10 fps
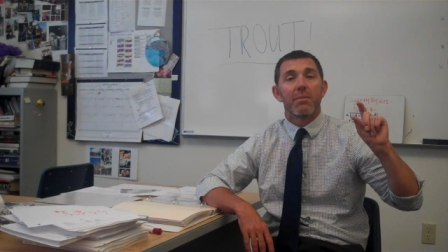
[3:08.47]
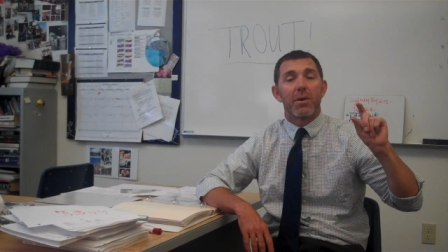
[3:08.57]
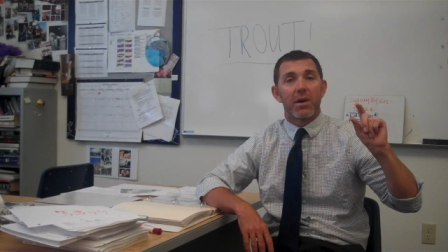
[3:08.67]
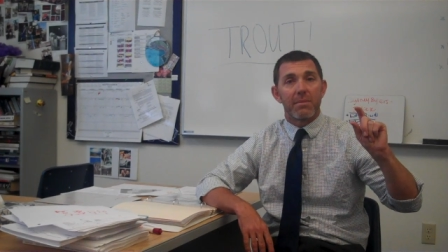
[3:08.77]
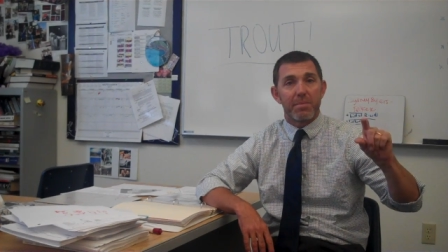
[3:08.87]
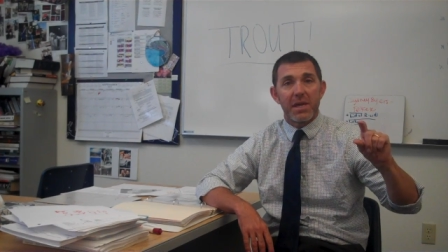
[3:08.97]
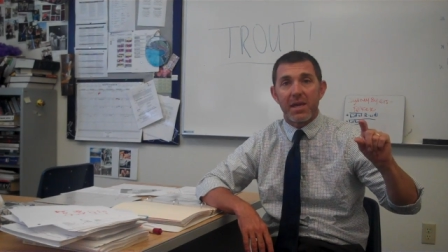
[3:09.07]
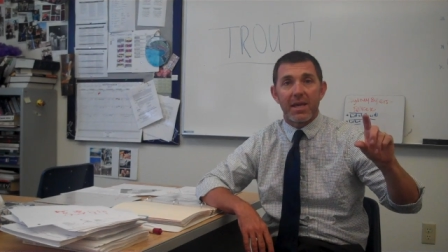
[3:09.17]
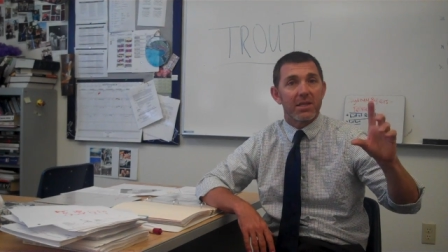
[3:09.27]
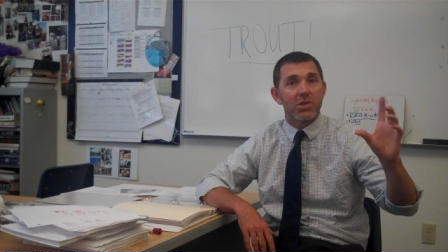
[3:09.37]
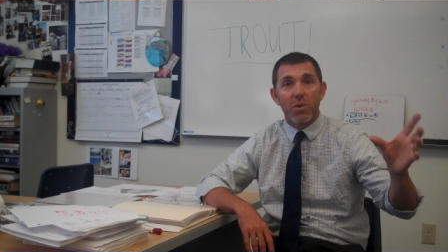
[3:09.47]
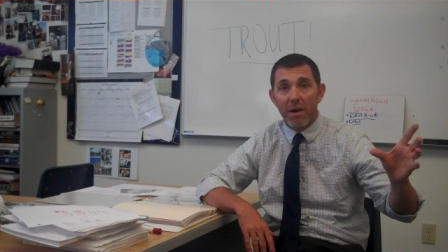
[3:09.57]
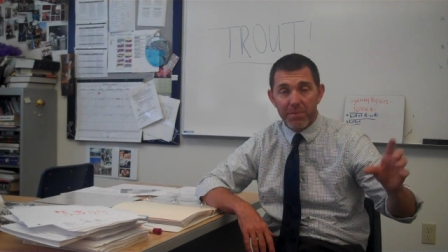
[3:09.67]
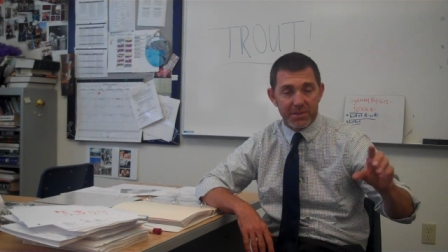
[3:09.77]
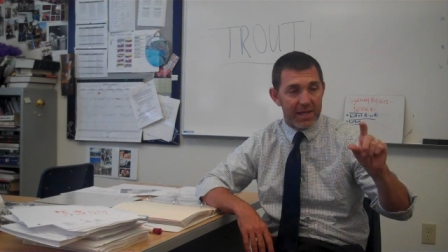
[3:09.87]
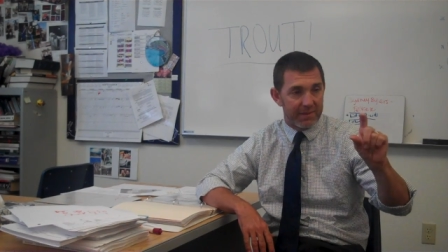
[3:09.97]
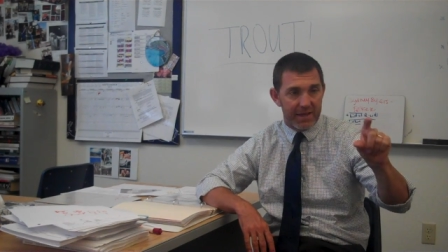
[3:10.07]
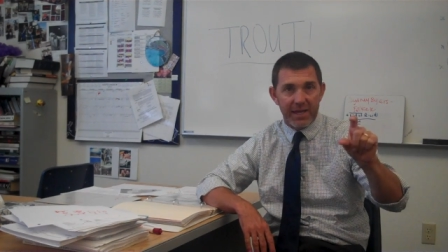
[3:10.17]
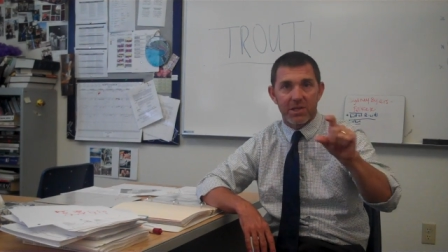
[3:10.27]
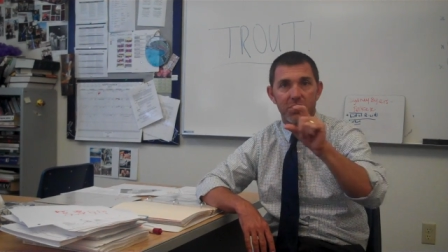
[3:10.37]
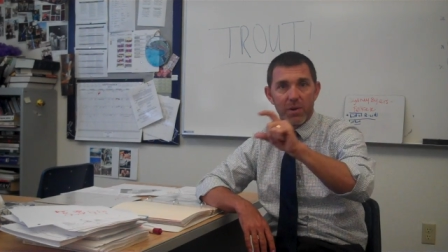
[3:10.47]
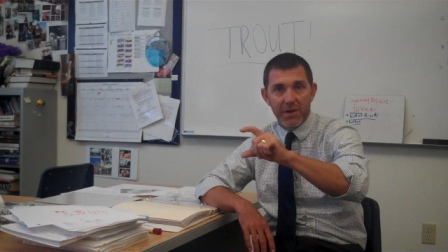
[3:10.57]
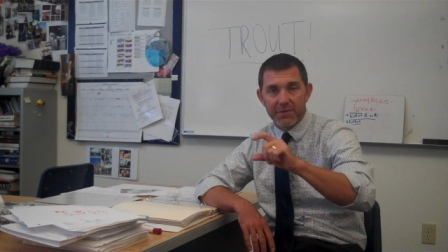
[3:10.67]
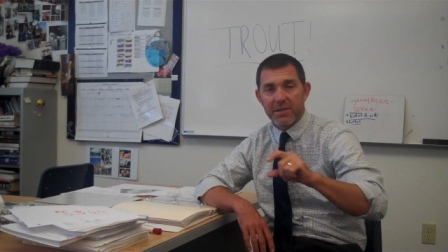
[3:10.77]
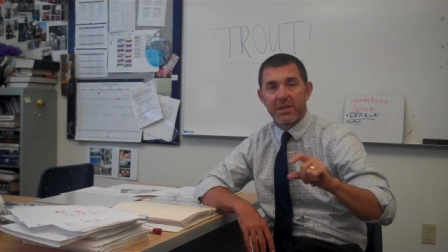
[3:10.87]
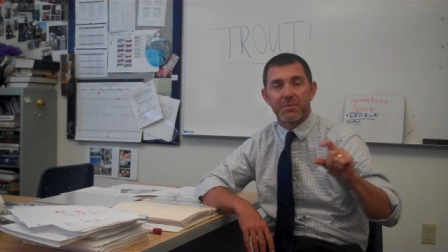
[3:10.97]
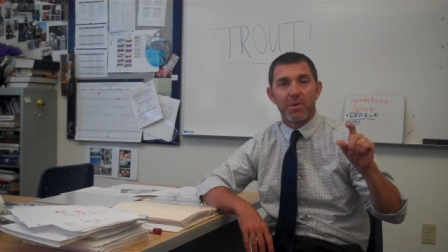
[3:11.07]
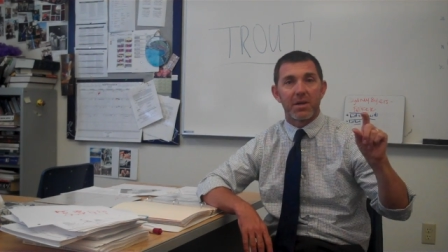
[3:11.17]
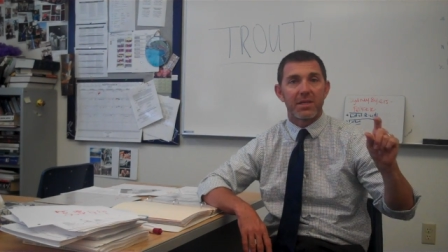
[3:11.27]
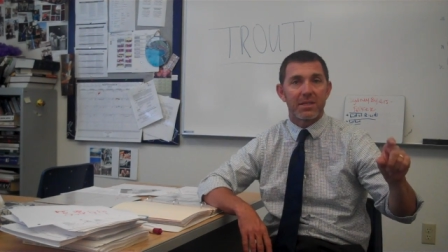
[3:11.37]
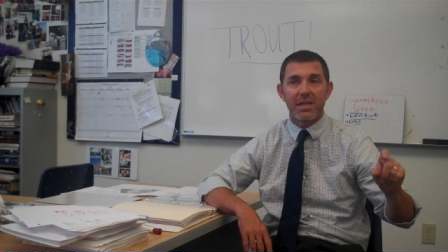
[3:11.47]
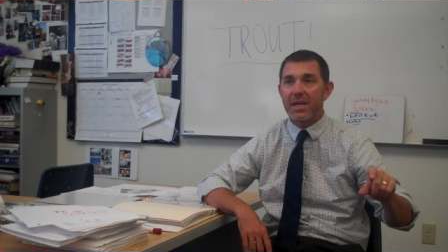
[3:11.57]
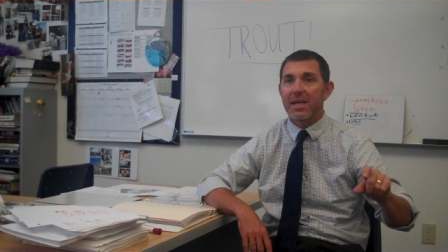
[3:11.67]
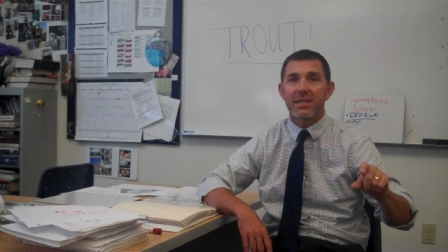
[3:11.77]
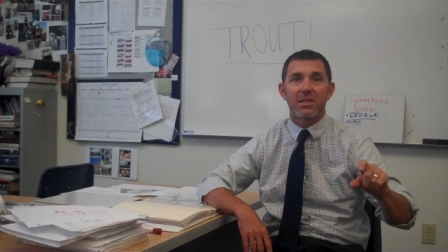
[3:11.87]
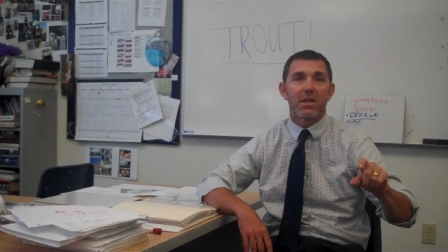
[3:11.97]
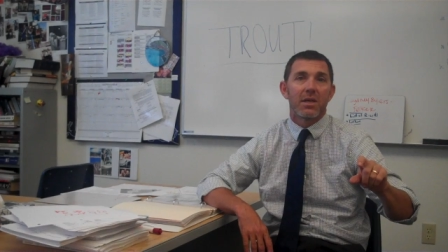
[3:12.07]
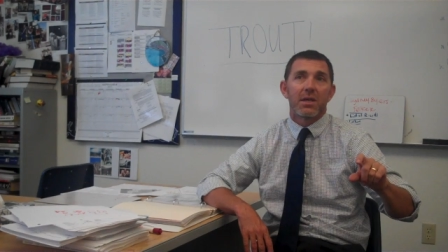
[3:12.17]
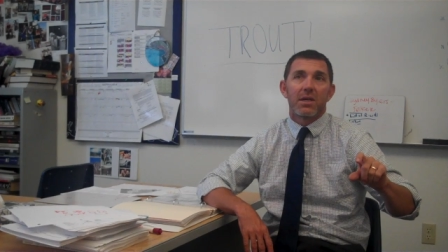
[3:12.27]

Party B gets 12%. They get 12 seats. Party C gets,